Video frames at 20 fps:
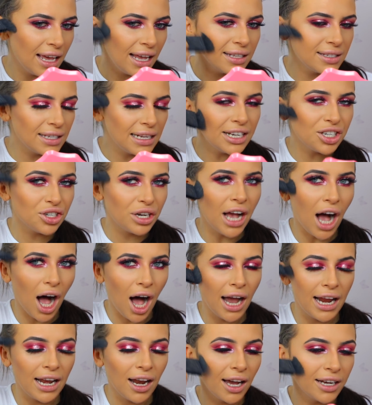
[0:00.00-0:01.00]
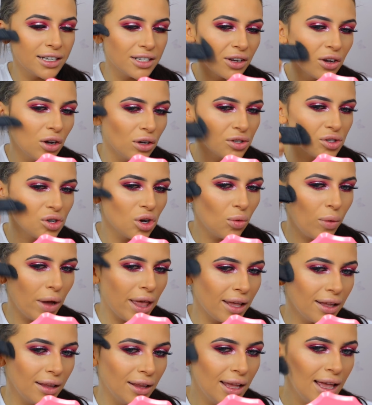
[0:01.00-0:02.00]
It's literally a highlight and contour
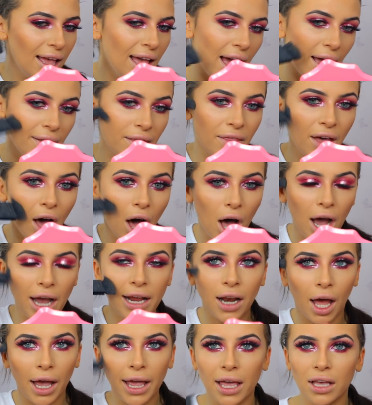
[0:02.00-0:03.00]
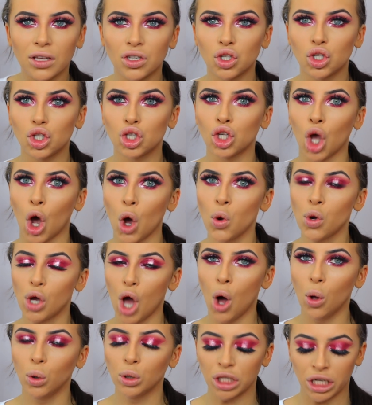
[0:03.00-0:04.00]
wheel. And then the highlight is so
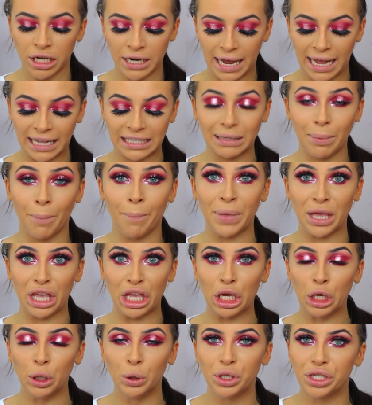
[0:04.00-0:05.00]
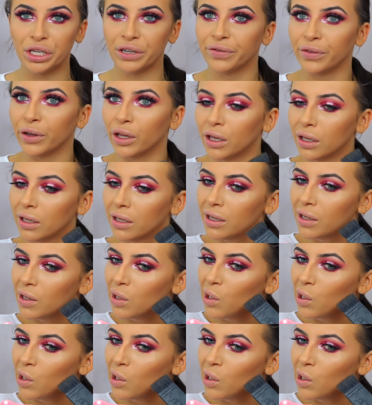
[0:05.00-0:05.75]
golden, it's beautiful.